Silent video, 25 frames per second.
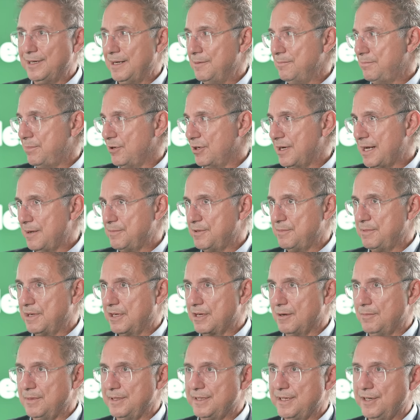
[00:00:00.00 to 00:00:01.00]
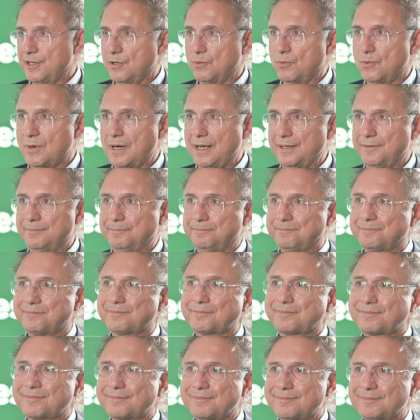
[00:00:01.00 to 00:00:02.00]
and perhaps become a tier one
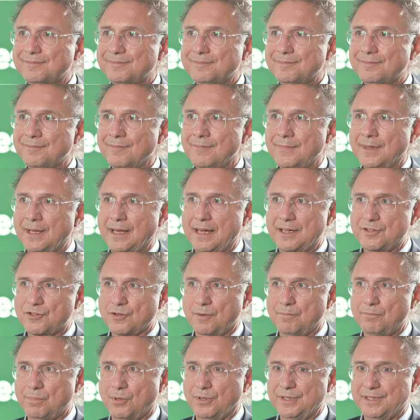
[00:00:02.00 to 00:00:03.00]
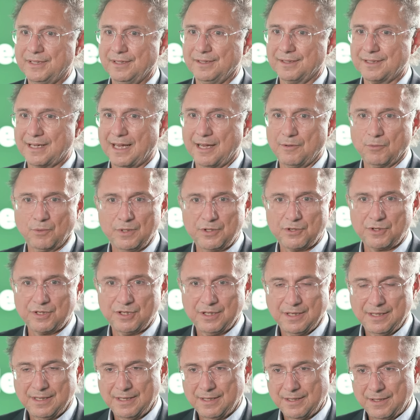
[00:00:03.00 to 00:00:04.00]
at some point in time, which
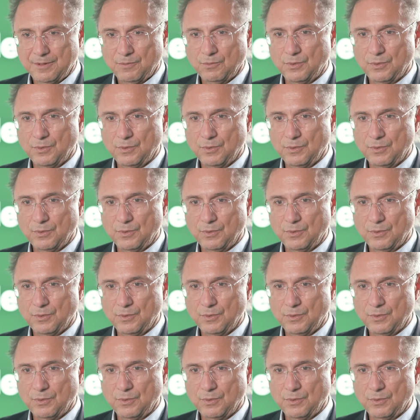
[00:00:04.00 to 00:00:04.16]
mm-hmm.